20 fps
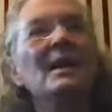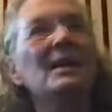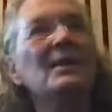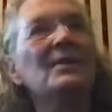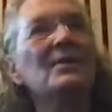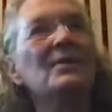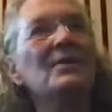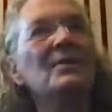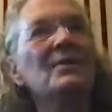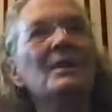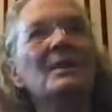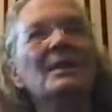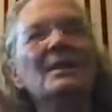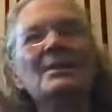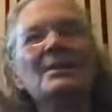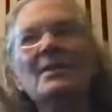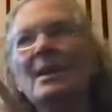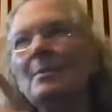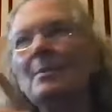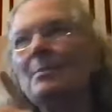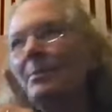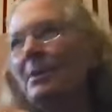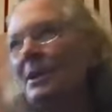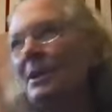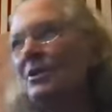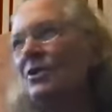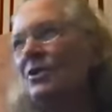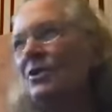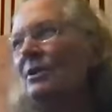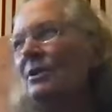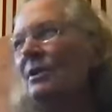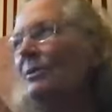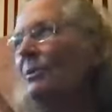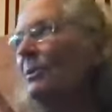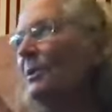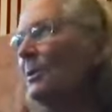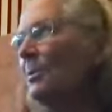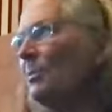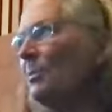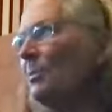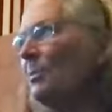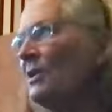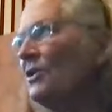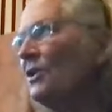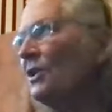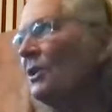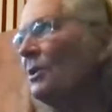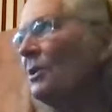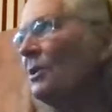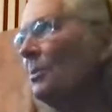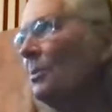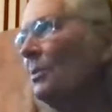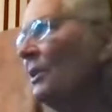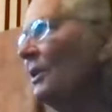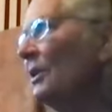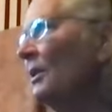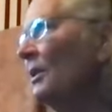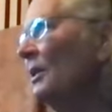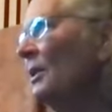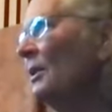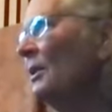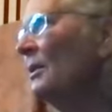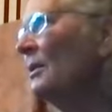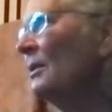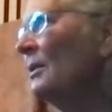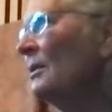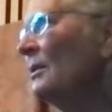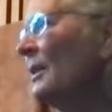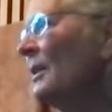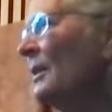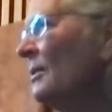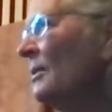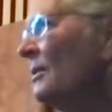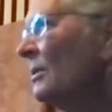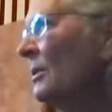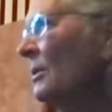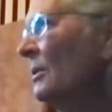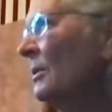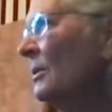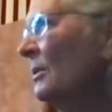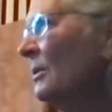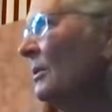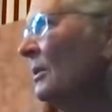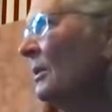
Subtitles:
is I'm pretty sure even with the Prajika Buddha, is that true?